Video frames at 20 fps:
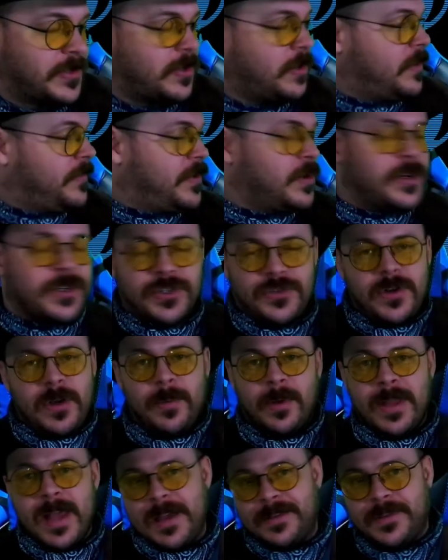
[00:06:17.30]
if you're a streamer
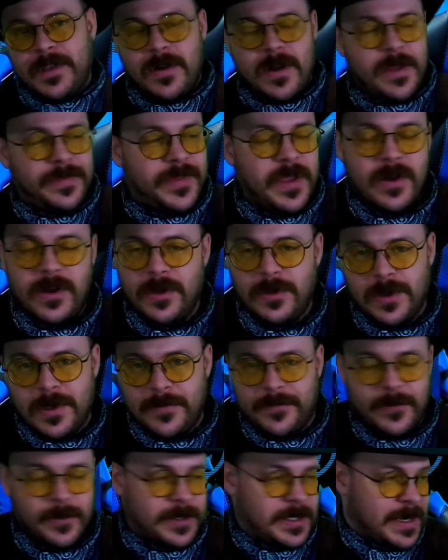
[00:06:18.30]
like they're out there and you're looking
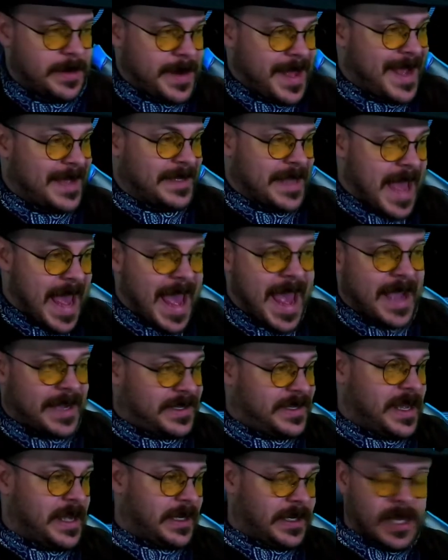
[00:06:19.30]
for some nice
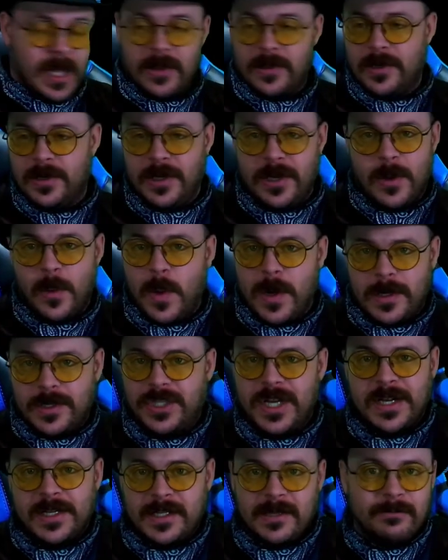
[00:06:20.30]
accent color, you don't want to
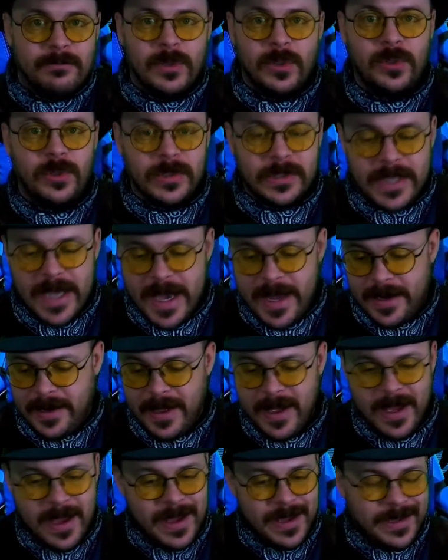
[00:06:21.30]
change the mood lighting,
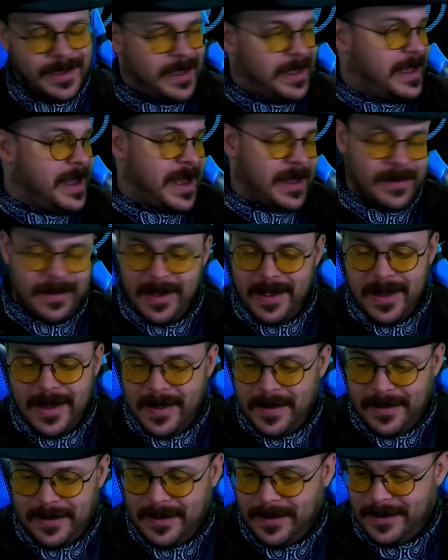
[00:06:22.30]
you got
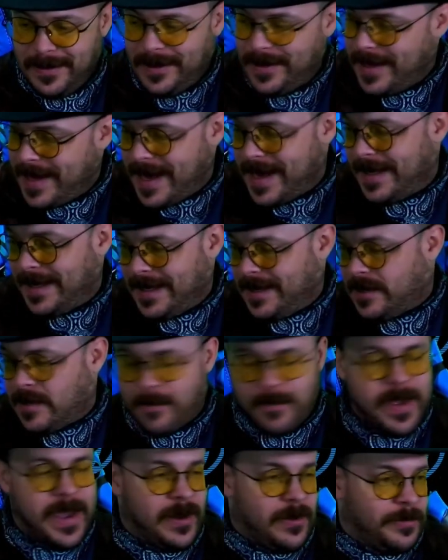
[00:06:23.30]
to get the
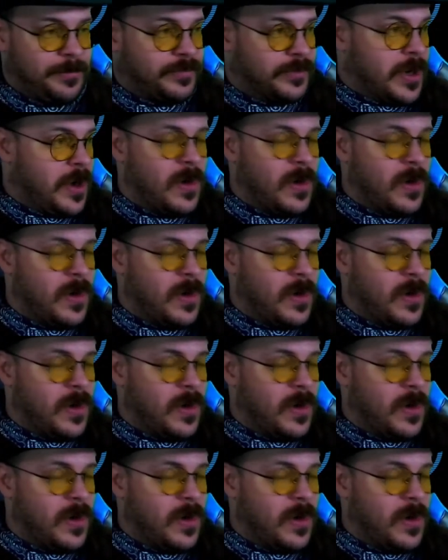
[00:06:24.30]
Panel Pro.